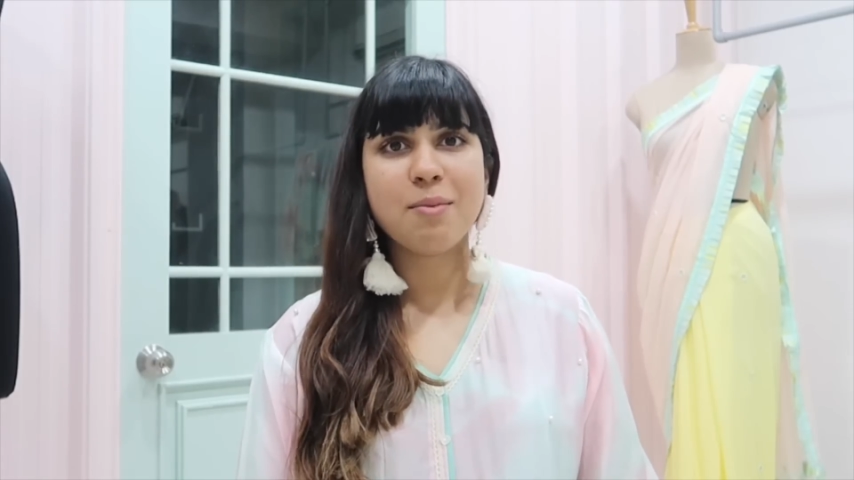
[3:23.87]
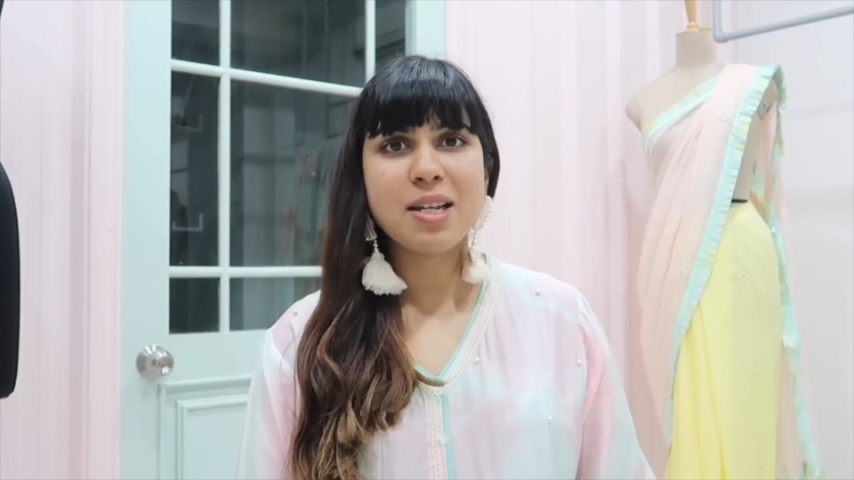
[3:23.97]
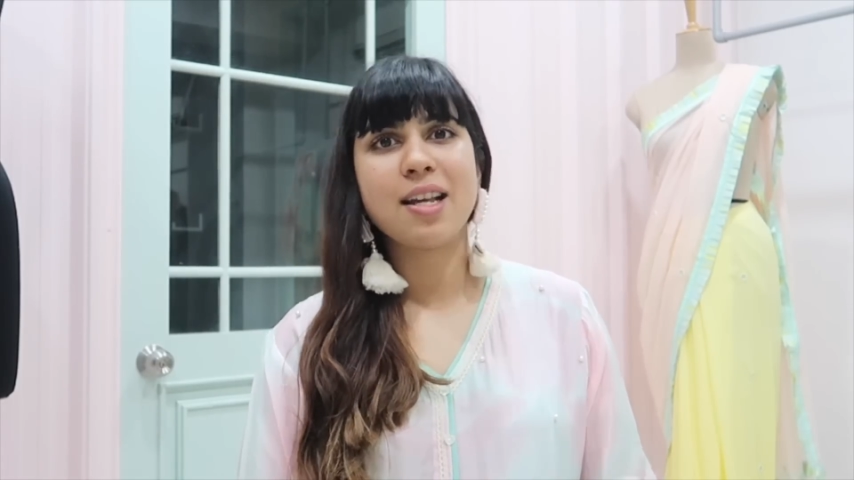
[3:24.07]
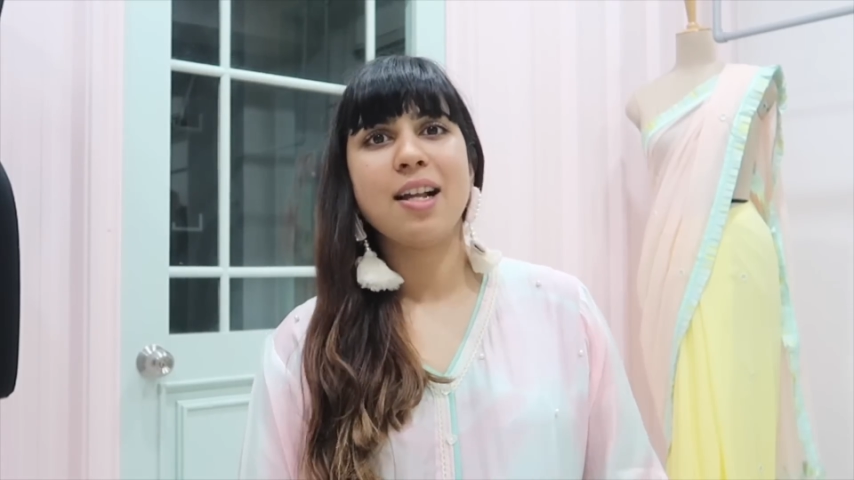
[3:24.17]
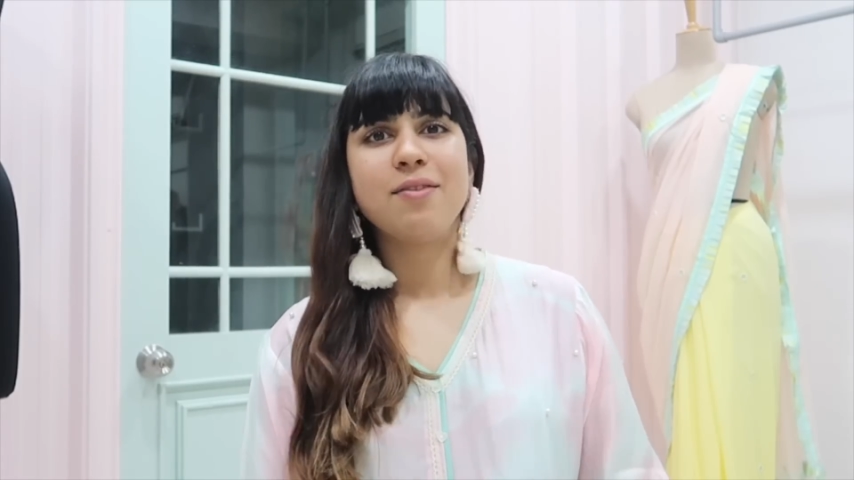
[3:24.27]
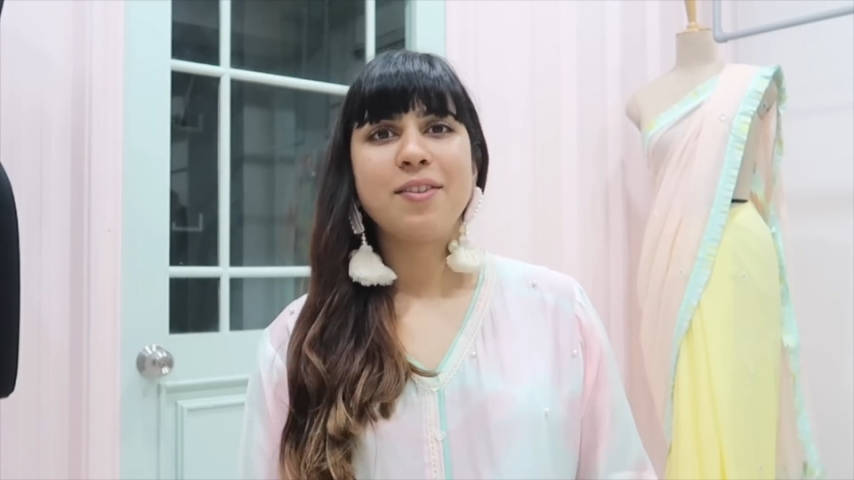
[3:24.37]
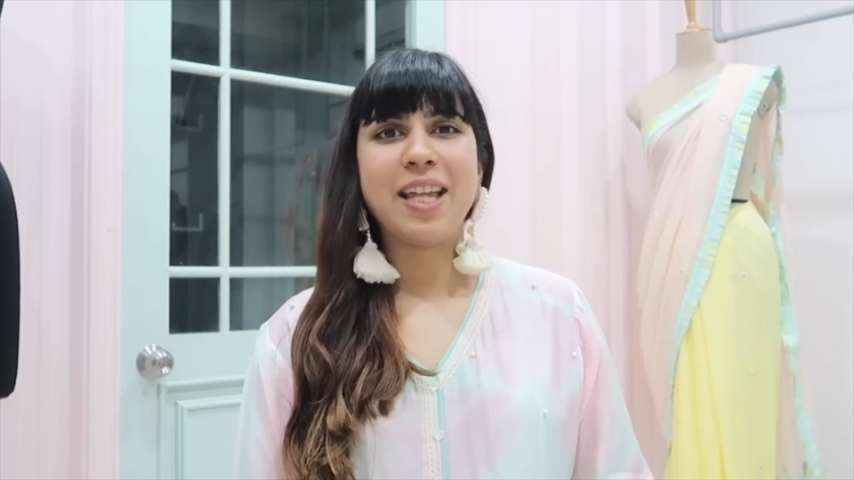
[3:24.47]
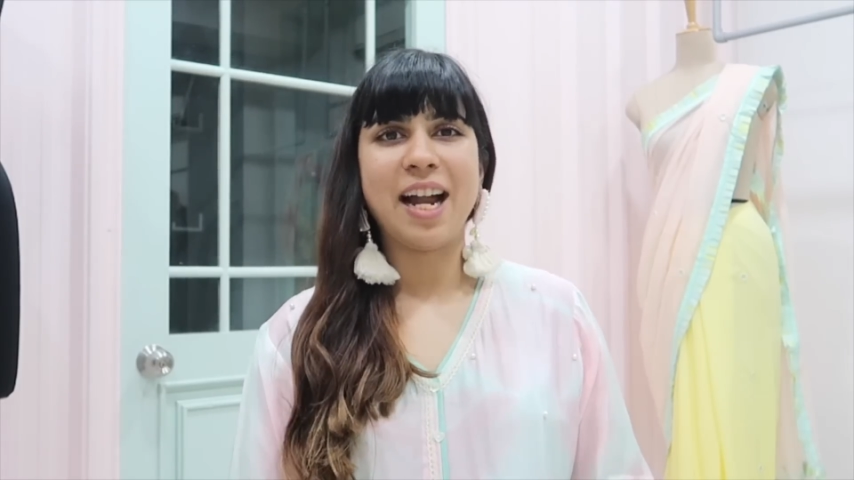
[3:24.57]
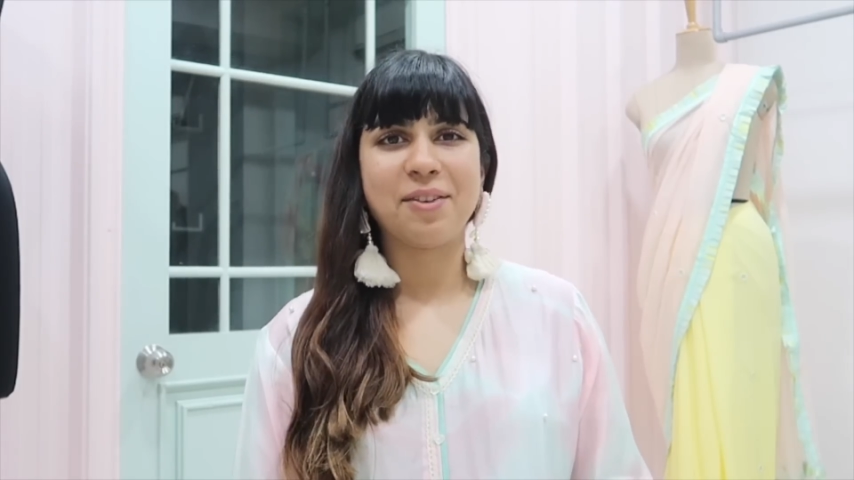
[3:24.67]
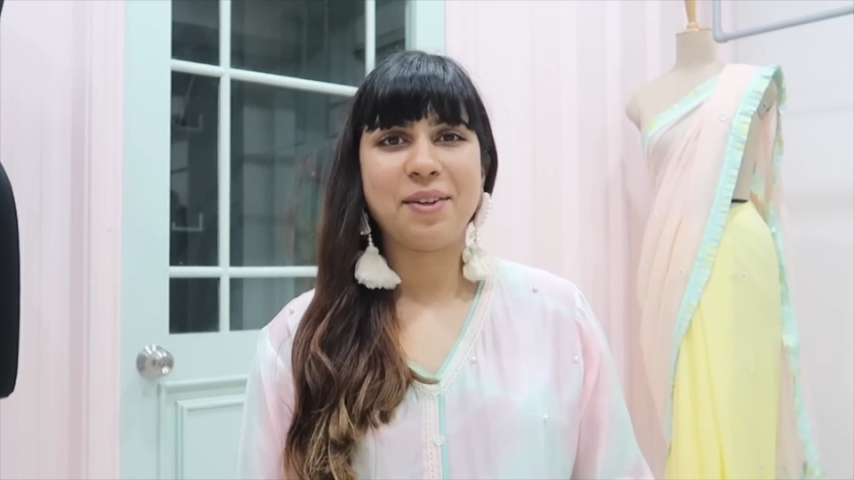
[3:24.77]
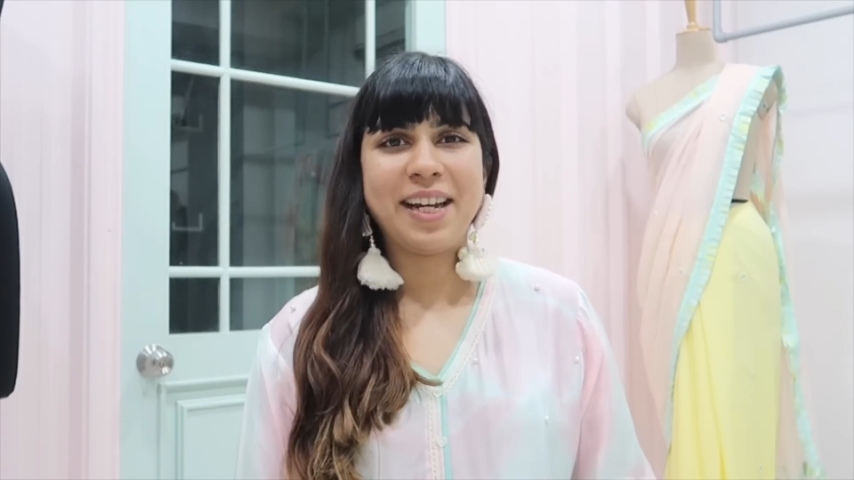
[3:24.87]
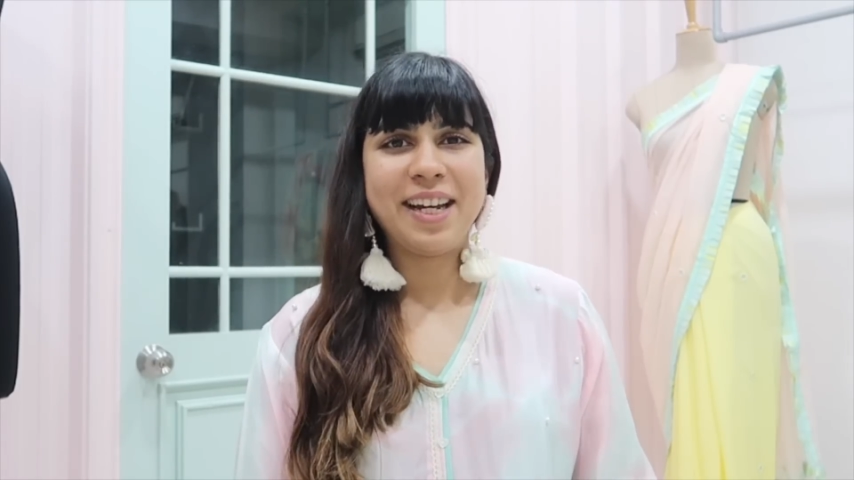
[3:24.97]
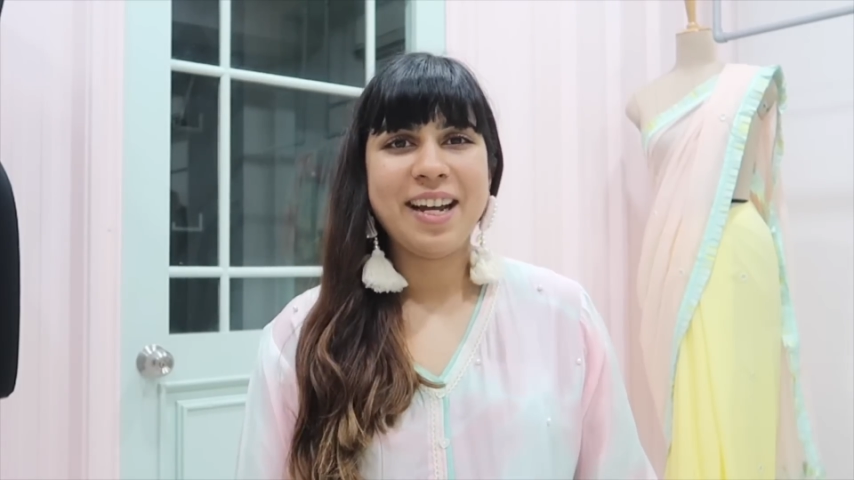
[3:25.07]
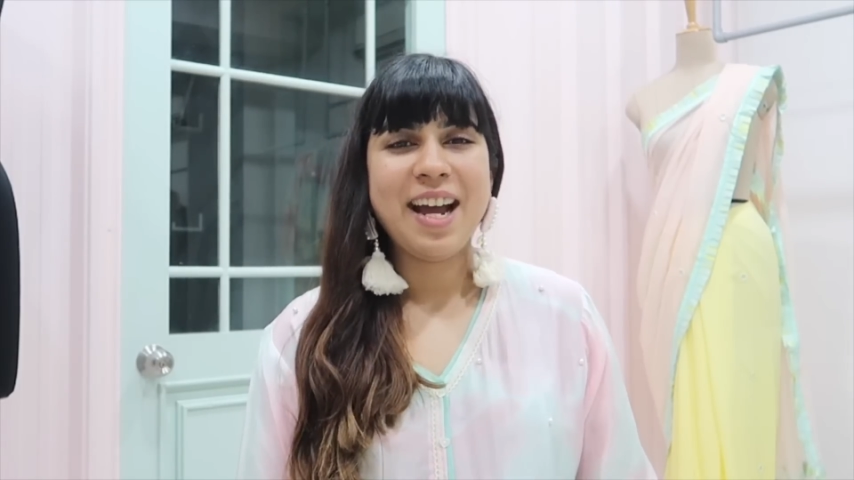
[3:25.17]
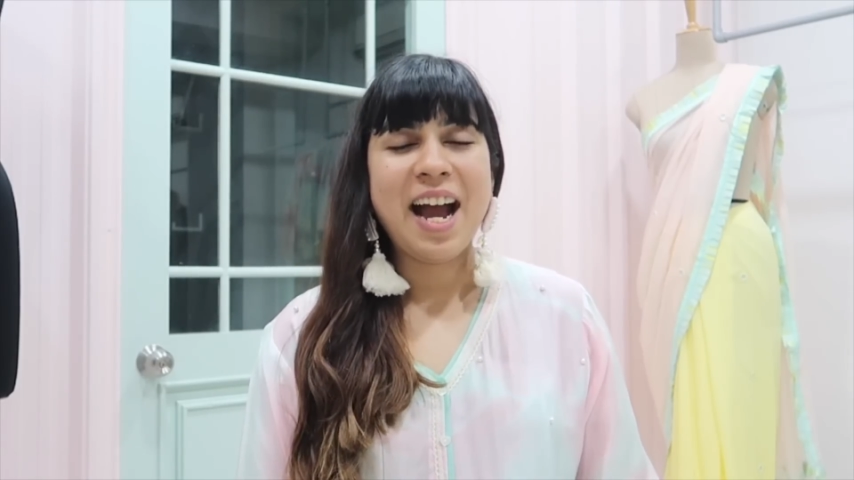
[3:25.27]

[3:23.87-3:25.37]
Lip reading: myself that way.